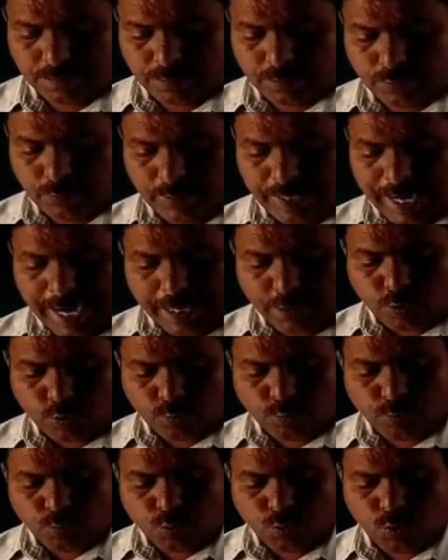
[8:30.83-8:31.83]
We had
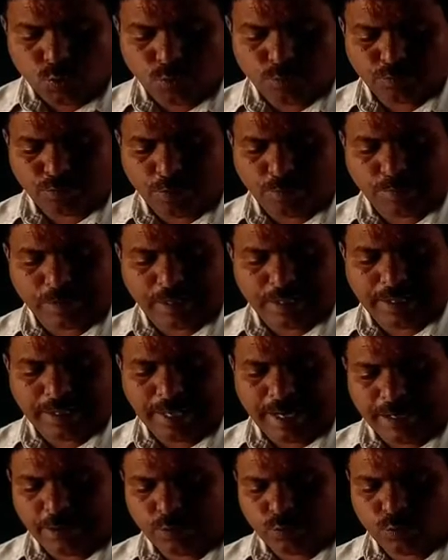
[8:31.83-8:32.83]
to move from
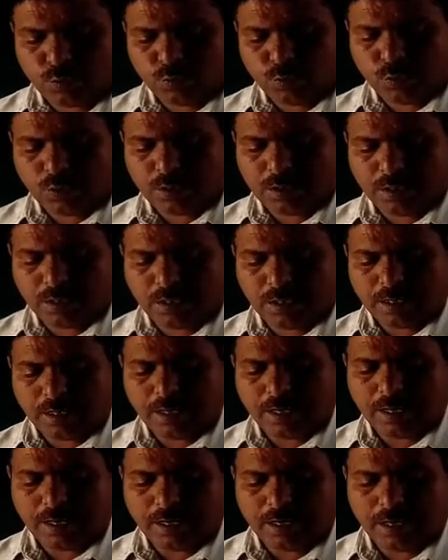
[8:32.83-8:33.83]
Kalyan to
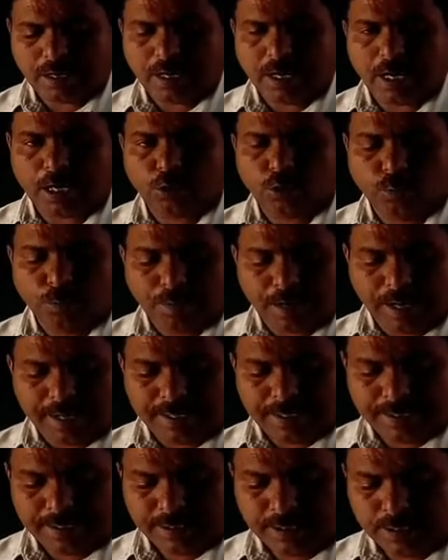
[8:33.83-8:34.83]

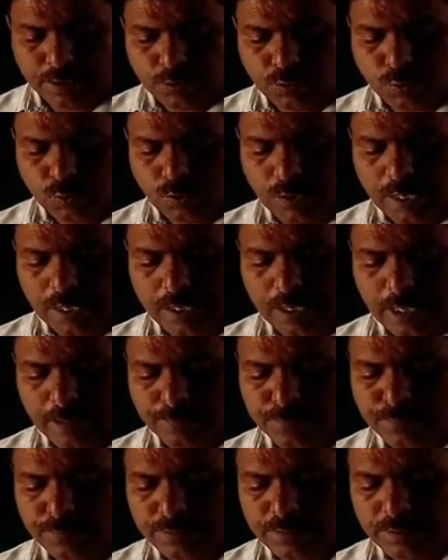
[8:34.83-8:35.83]
Aluga to
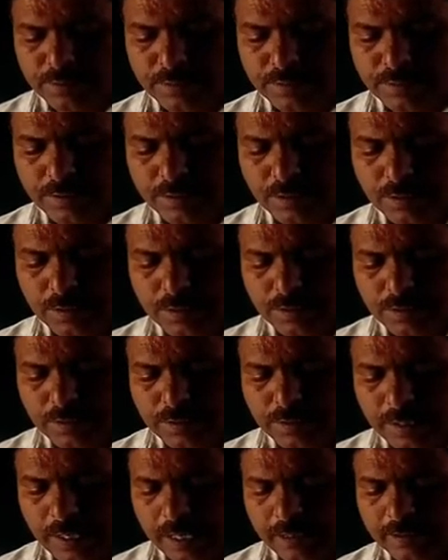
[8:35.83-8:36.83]
Kolhapur,
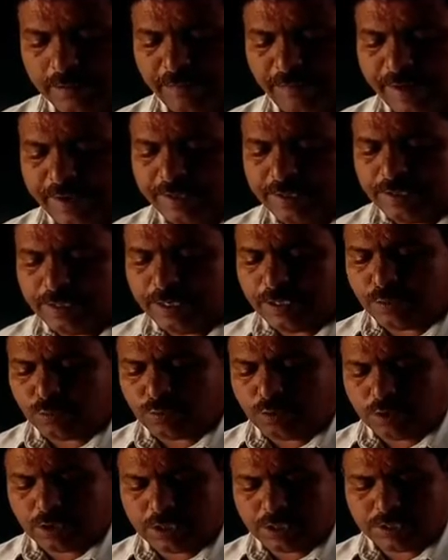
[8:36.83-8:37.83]
and finally to
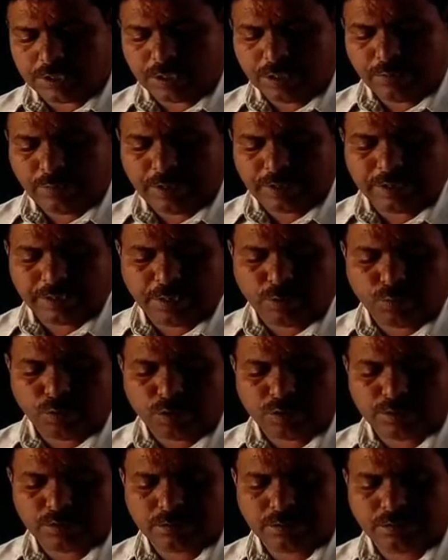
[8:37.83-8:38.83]
Kolkata, where he
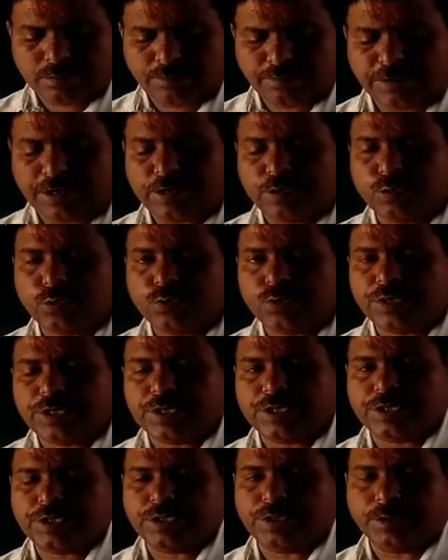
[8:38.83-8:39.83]
was free to
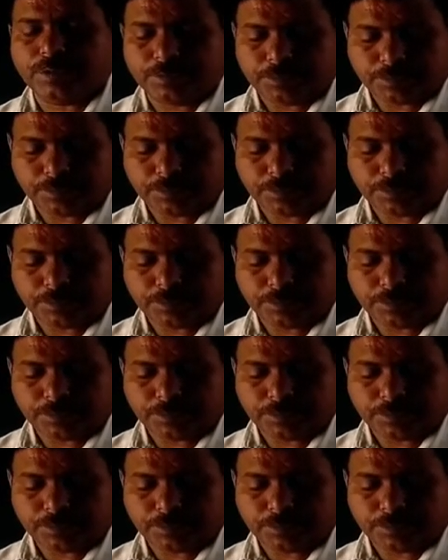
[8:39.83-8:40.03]
teach her.